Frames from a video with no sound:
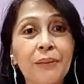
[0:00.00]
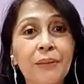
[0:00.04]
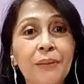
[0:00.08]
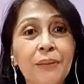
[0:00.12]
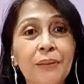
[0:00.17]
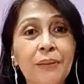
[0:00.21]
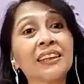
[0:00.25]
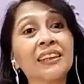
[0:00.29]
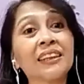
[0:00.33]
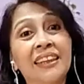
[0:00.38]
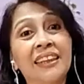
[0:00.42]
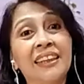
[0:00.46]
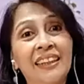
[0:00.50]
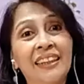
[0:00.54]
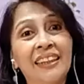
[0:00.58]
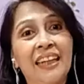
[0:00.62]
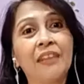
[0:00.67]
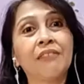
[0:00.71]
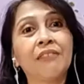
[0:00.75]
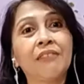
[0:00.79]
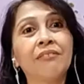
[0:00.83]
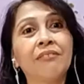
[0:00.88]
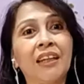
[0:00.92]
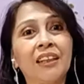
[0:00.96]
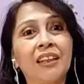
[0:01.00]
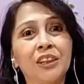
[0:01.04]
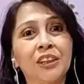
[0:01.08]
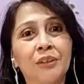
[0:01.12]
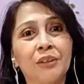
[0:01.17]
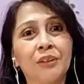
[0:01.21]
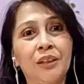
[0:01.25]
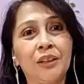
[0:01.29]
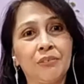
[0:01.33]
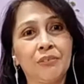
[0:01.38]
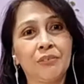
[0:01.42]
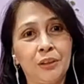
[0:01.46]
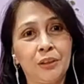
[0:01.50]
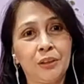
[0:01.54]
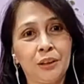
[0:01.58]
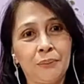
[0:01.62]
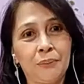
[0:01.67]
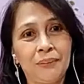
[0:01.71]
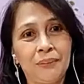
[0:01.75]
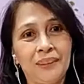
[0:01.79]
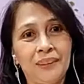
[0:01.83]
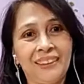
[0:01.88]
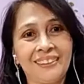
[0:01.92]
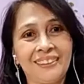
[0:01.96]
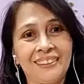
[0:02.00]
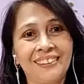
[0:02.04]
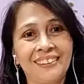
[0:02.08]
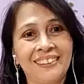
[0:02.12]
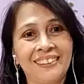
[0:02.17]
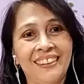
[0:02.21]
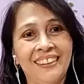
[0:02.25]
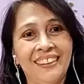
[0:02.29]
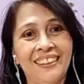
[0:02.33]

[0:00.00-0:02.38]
cleaning and feng shui for the place.